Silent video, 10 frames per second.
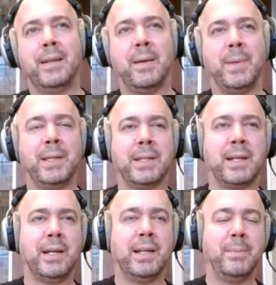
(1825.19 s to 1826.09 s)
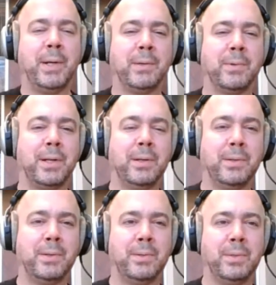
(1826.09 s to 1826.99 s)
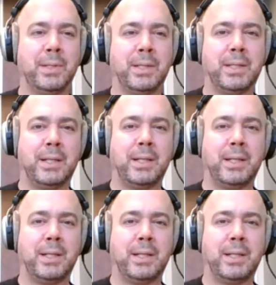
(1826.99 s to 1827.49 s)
I met this guy named Michael Kill, who is this.